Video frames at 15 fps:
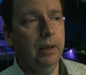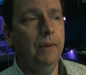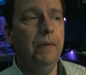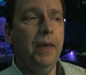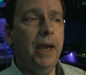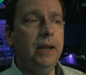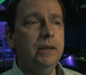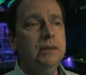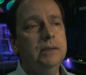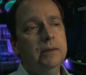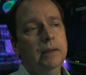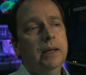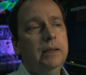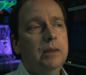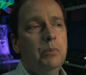and that
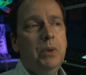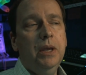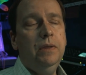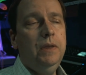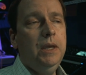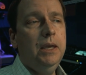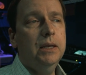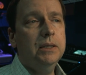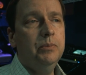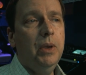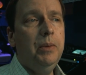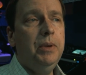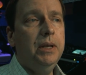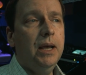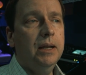is like the big thing it's
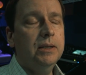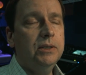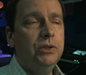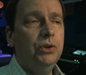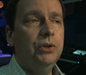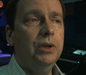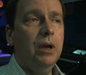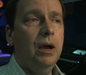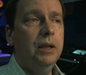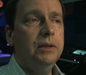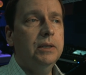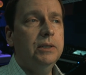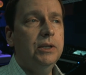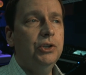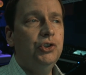maybe not a student
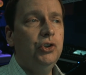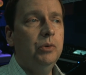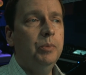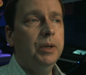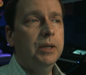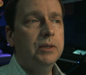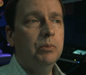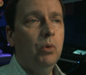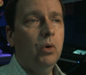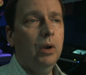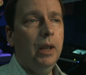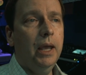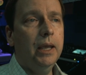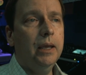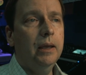conduct issue but it's more
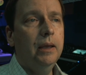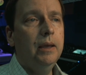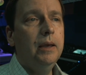like